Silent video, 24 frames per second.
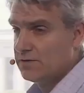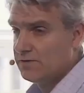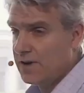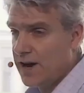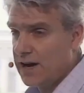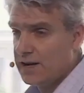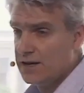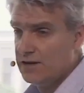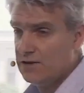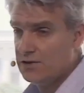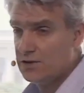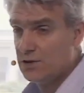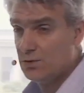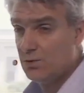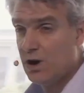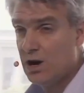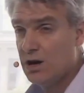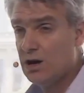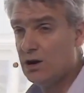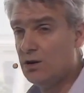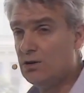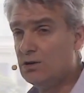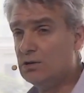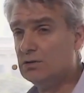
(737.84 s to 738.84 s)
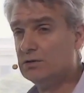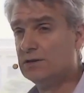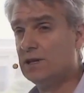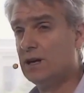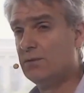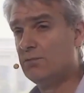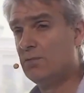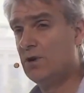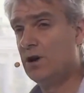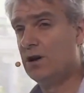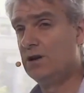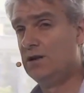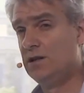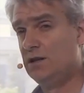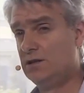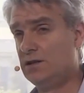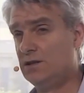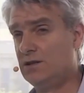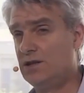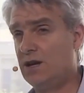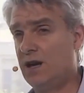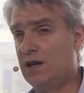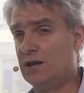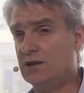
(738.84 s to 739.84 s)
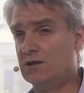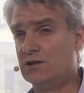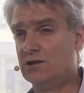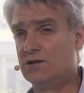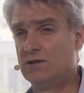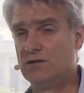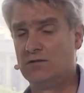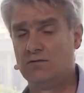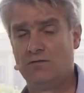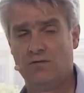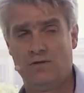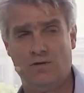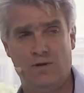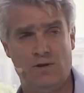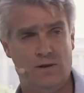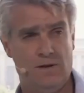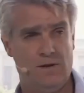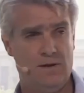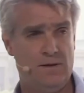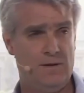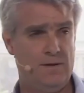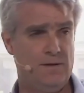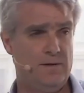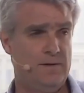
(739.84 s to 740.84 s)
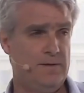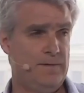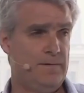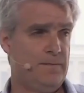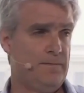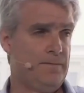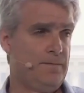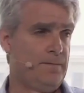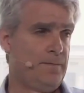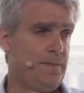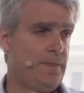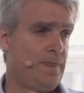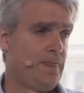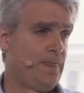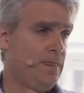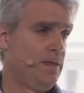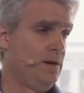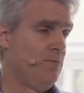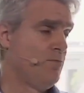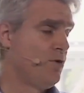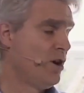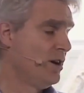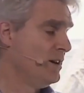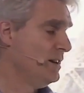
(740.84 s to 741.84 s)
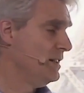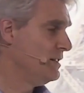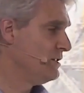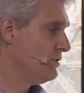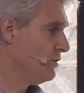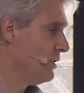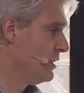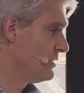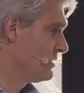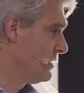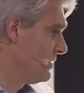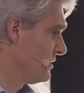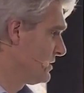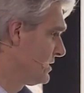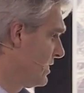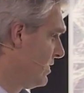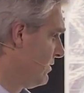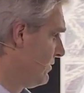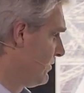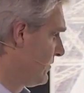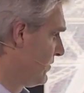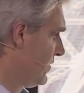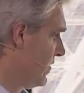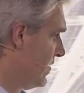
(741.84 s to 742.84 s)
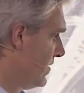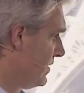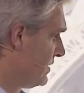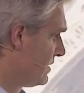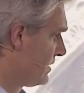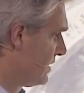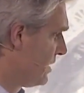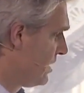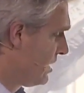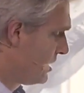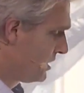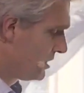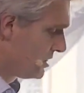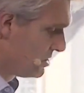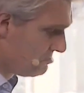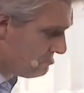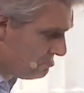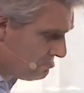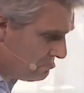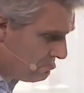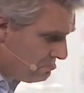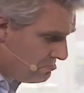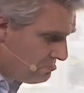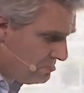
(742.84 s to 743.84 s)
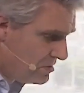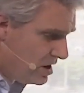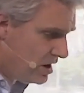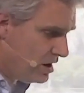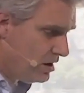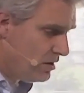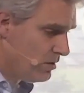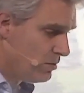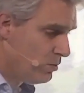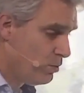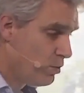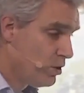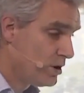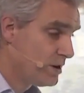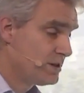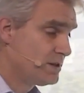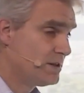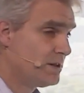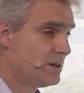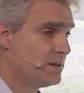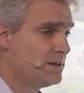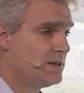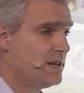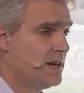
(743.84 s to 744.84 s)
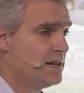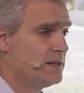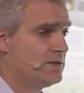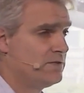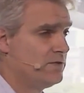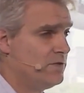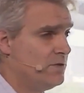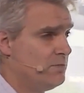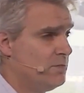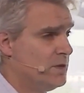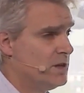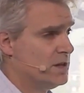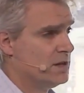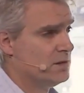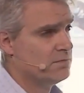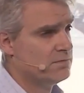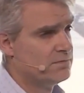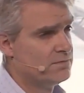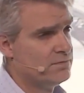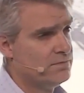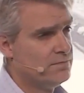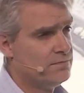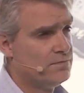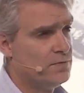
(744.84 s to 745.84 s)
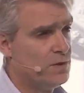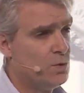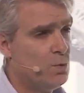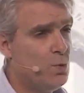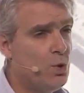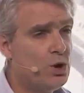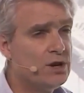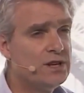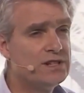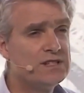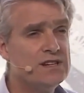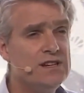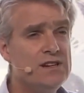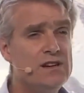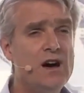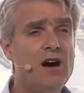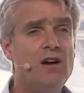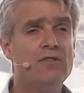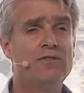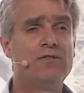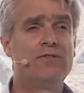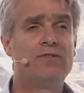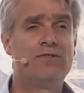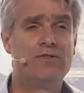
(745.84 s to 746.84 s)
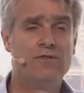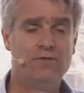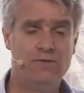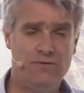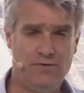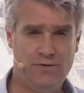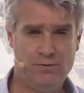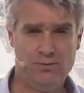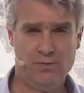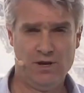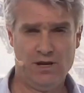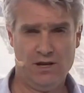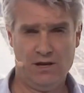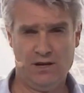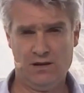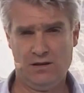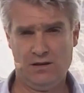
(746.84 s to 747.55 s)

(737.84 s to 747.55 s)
values do I hold that might need to change? You might need to ask yourself things like, what is success for me? What is enough for me?